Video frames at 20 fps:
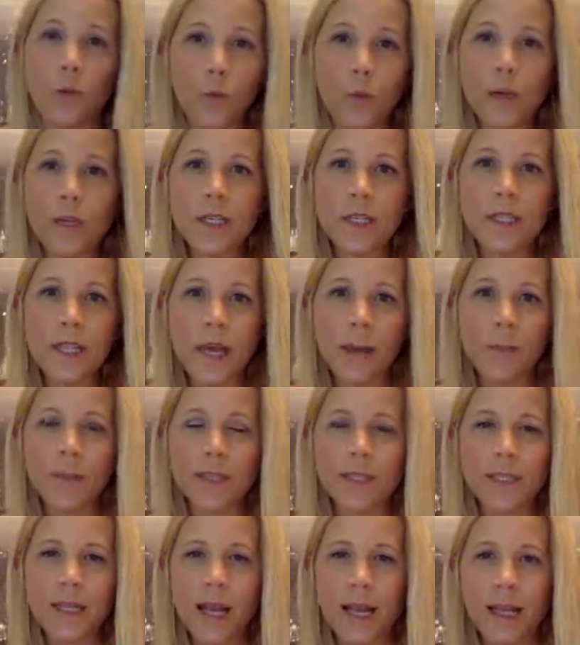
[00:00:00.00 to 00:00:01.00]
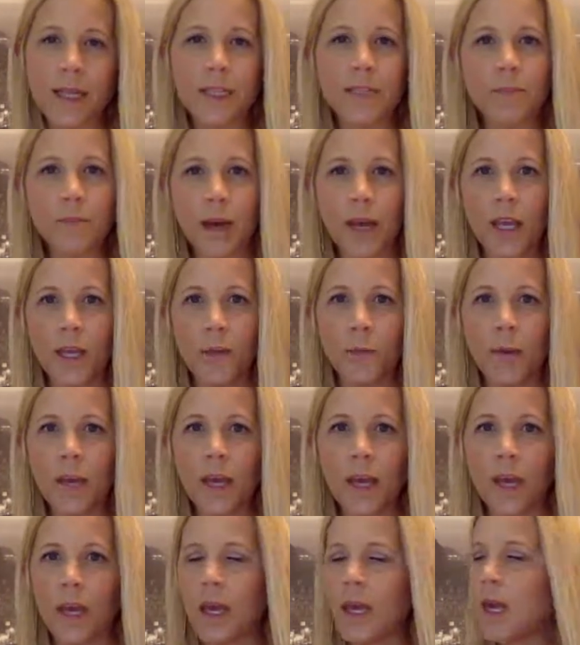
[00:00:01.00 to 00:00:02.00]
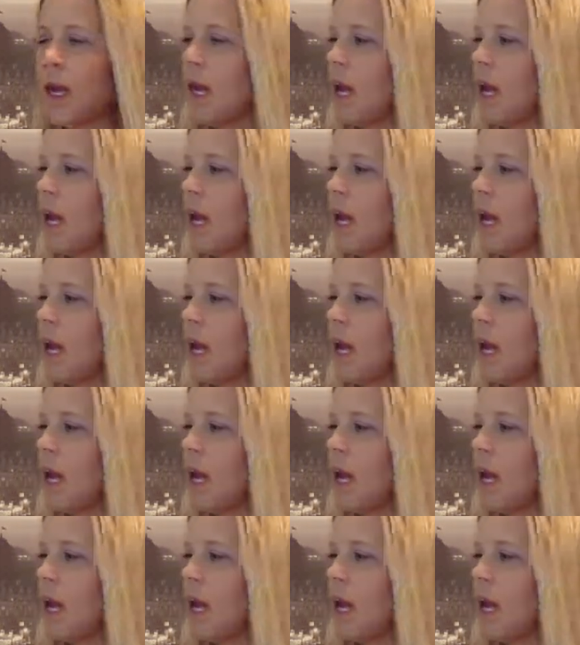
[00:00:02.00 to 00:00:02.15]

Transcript: which type of stylist might you be?